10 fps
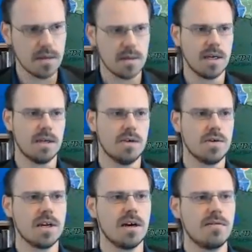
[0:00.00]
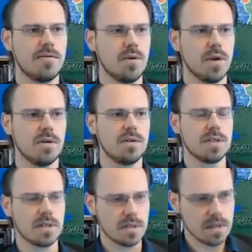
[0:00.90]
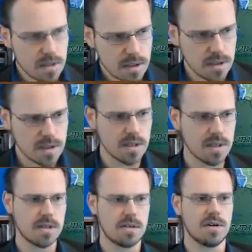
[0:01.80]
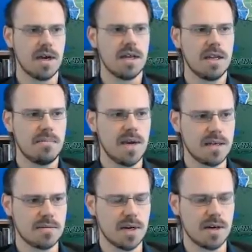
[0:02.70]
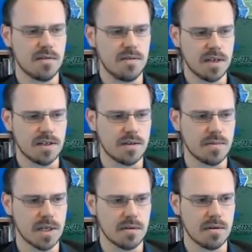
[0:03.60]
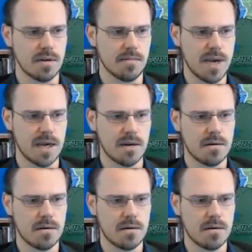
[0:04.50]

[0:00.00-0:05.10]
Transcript: Yeah, you can Kung Fu those and try and get back some card advantage, but, like, man.